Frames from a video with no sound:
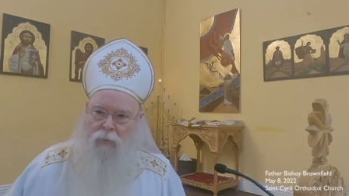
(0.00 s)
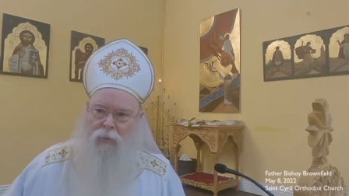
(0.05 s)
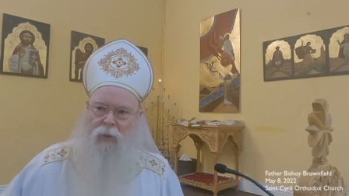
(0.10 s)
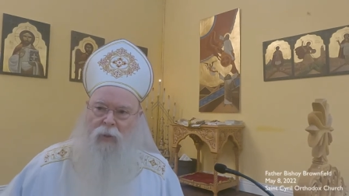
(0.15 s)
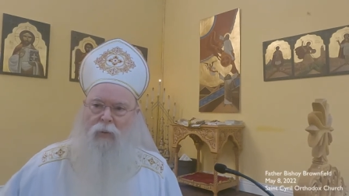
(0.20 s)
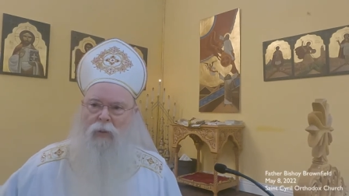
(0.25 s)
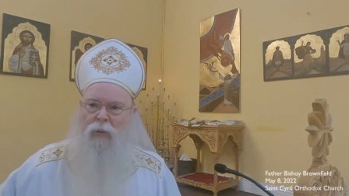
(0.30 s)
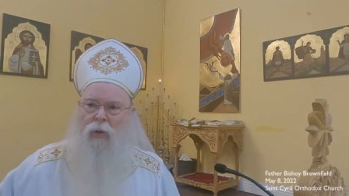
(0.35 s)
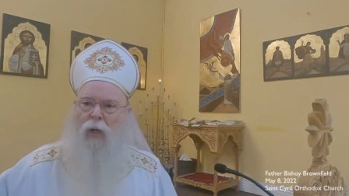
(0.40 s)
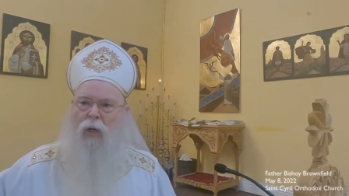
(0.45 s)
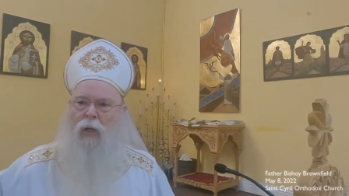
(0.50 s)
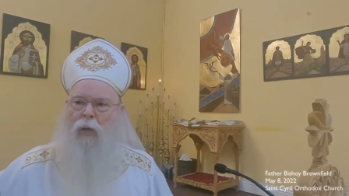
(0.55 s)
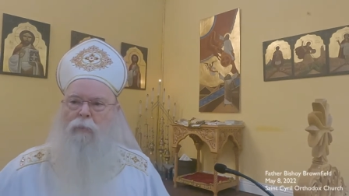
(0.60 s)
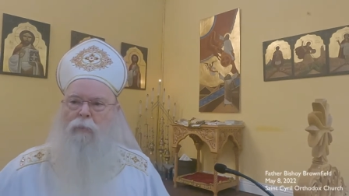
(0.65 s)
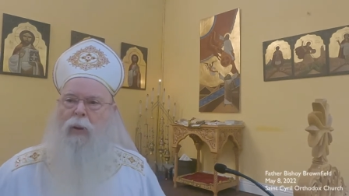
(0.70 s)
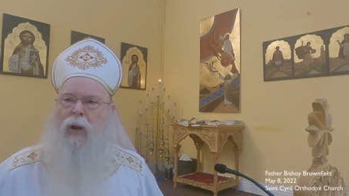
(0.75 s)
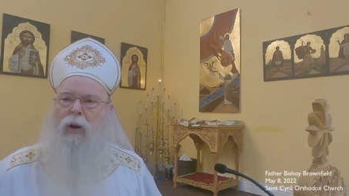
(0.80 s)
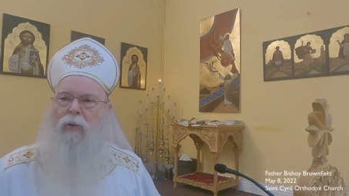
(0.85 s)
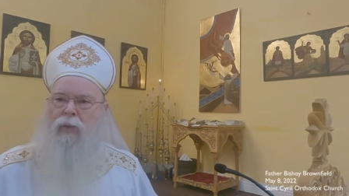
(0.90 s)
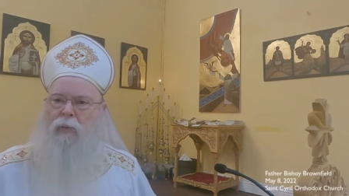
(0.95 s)
you, you could
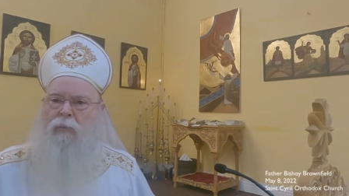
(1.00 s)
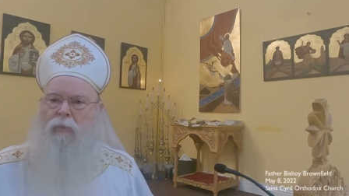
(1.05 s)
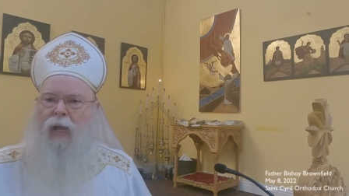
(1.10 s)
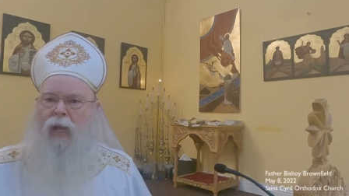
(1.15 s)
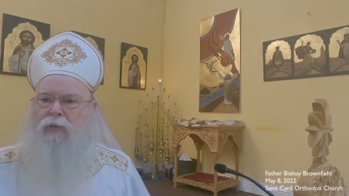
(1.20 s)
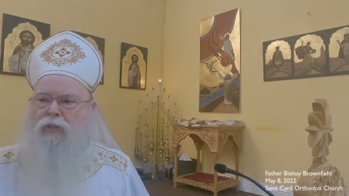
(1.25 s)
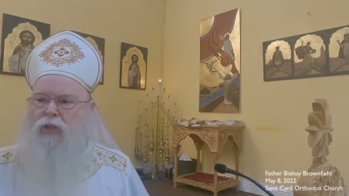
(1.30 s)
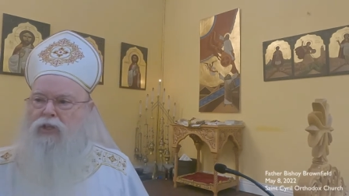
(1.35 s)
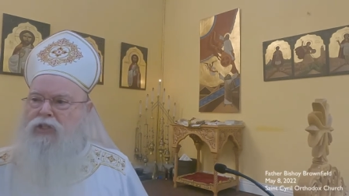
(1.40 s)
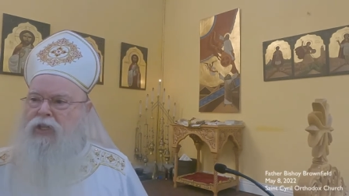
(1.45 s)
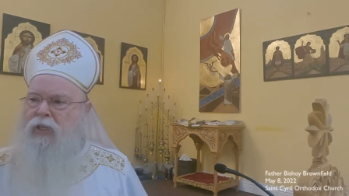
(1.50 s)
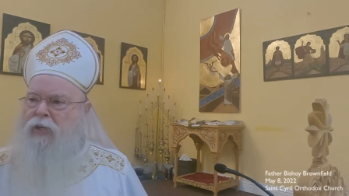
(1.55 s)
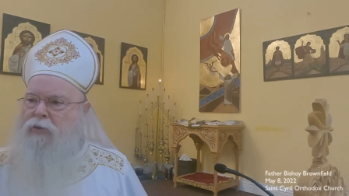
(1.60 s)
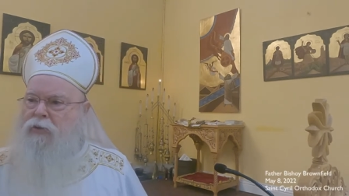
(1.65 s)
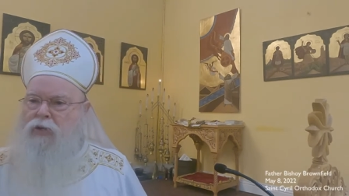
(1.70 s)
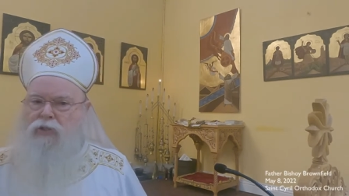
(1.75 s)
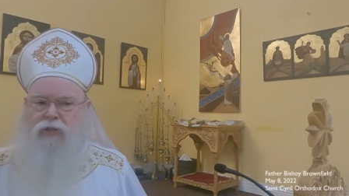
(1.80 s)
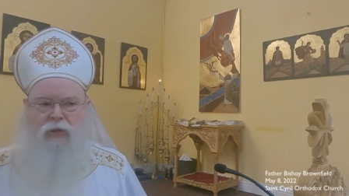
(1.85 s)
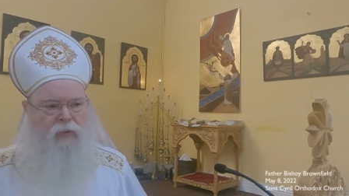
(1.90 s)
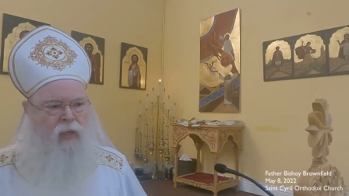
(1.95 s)
compare them like to
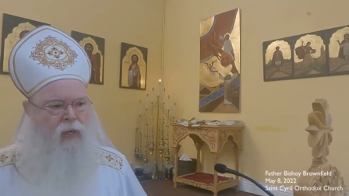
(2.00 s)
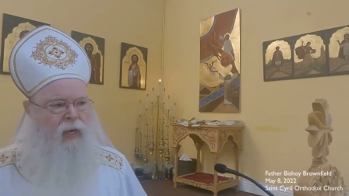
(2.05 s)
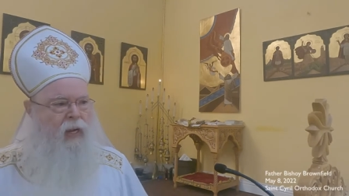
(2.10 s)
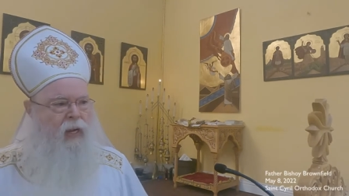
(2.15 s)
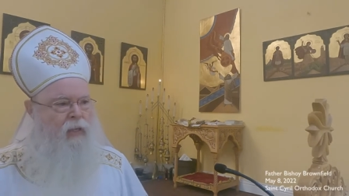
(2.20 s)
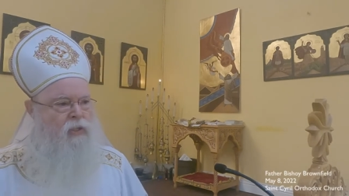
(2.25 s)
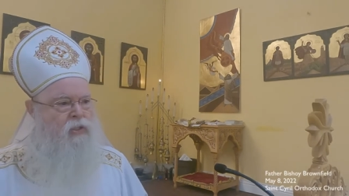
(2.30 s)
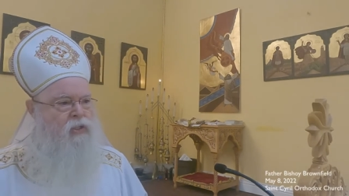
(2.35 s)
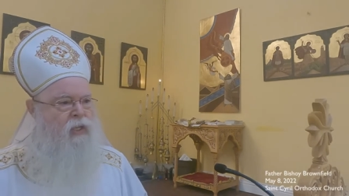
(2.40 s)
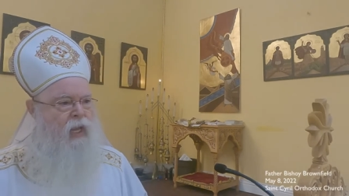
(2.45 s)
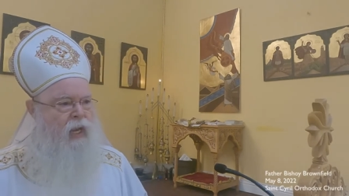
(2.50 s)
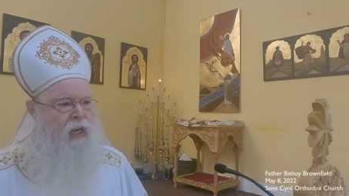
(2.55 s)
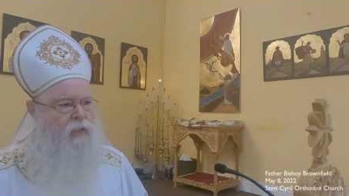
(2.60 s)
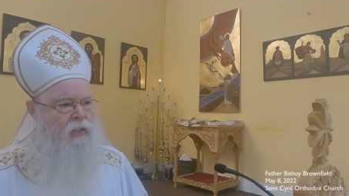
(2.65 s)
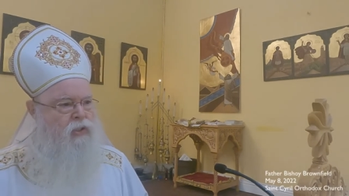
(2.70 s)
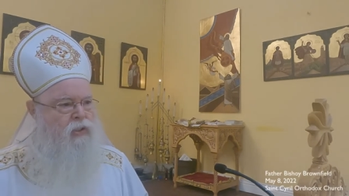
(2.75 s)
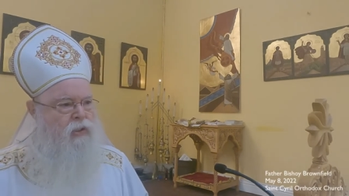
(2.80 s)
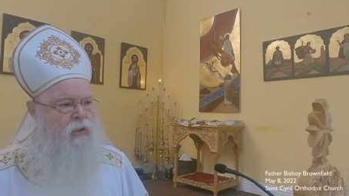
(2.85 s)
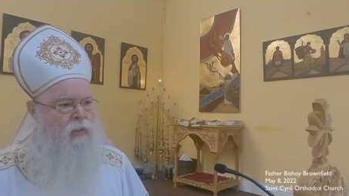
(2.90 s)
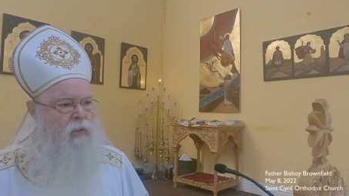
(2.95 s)
senators of the United
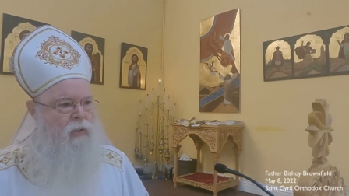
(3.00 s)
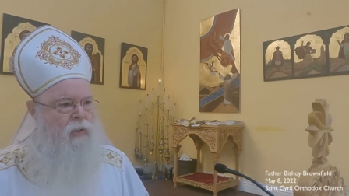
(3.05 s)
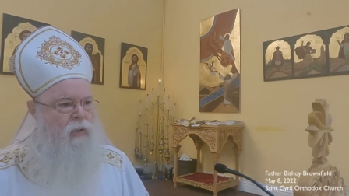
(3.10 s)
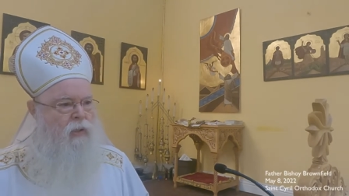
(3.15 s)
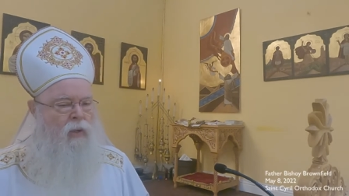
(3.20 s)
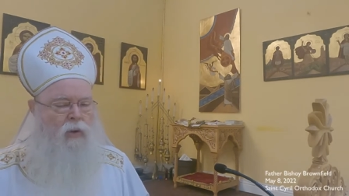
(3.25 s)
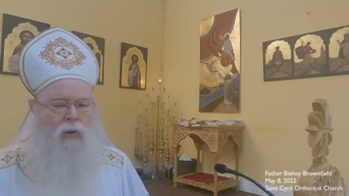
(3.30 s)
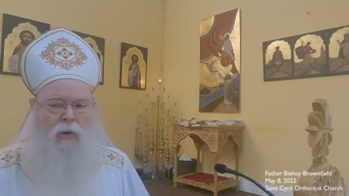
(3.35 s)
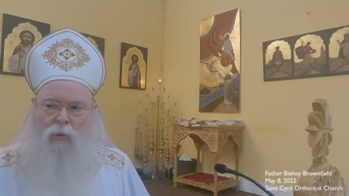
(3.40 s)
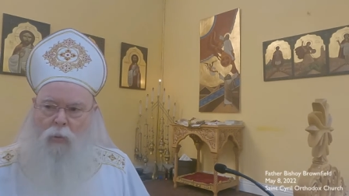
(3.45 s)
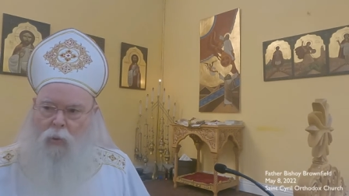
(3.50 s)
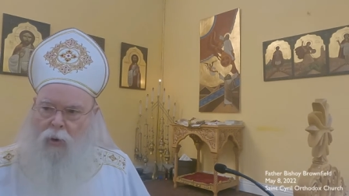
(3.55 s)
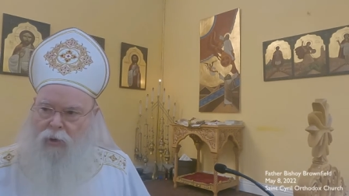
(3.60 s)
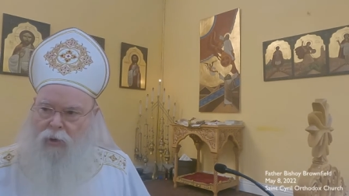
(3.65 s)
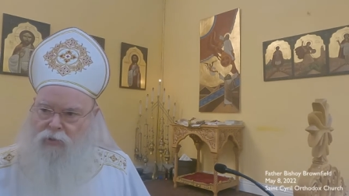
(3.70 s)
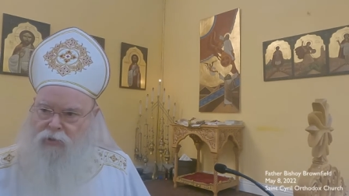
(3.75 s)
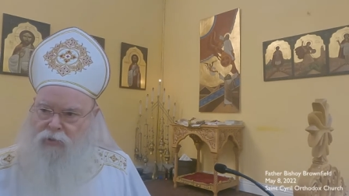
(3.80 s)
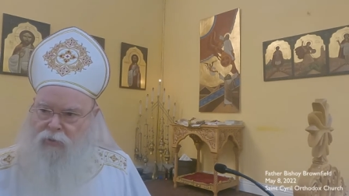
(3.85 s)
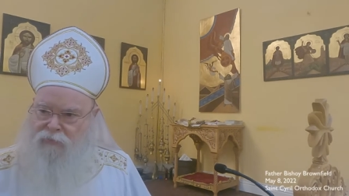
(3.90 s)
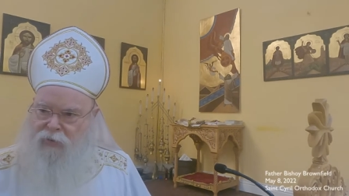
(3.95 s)
States,
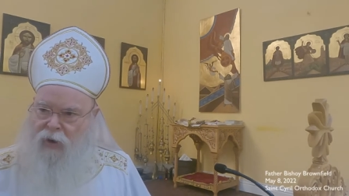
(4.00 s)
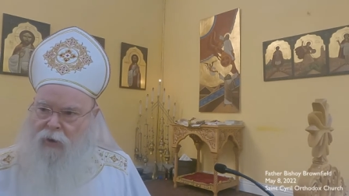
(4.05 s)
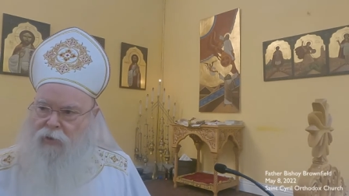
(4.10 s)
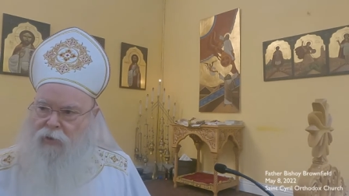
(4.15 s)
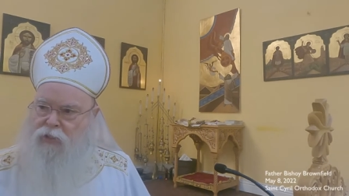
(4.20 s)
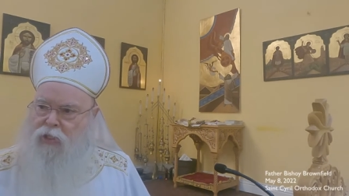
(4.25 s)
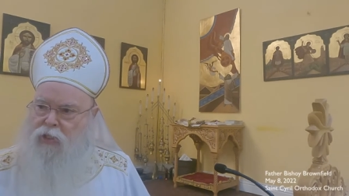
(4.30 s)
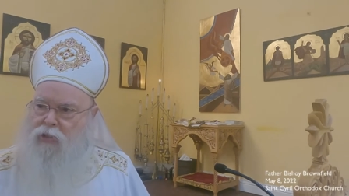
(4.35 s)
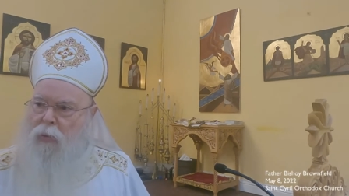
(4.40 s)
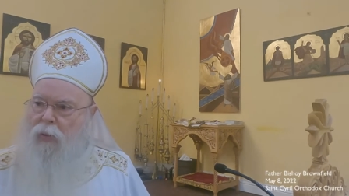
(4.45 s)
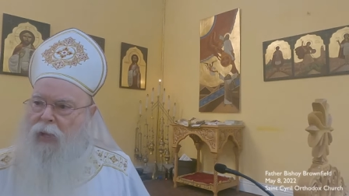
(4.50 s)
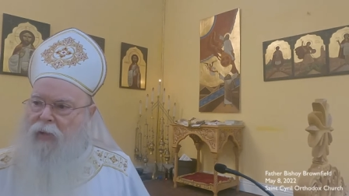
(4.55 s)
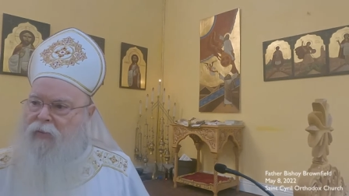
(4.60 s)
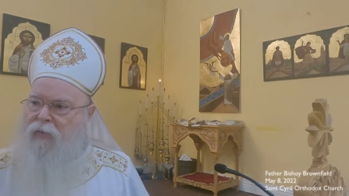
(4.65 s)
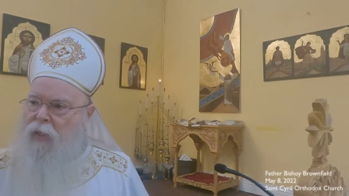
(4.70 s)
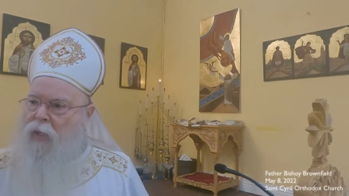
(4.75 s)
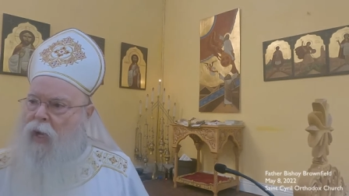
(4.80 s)
whereas the Pharisees were like the